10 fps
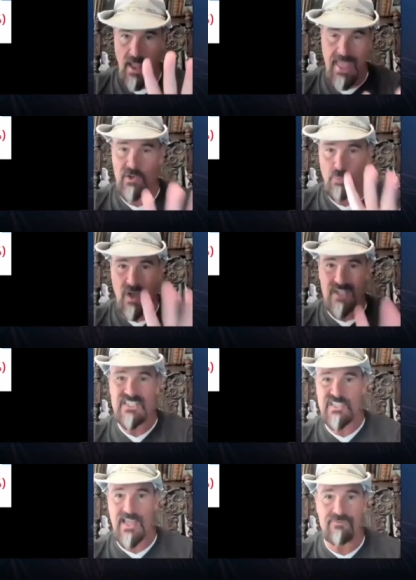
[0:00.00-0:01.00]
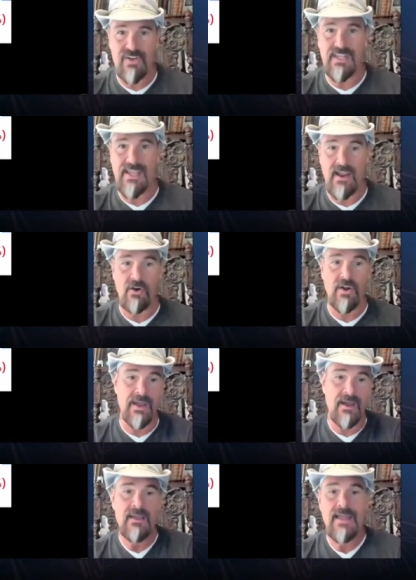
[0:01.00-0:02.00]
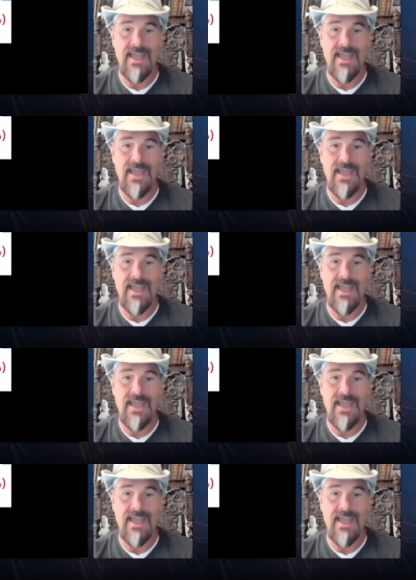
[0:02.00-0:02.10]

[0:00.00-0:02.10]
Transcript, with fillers: and 170 area,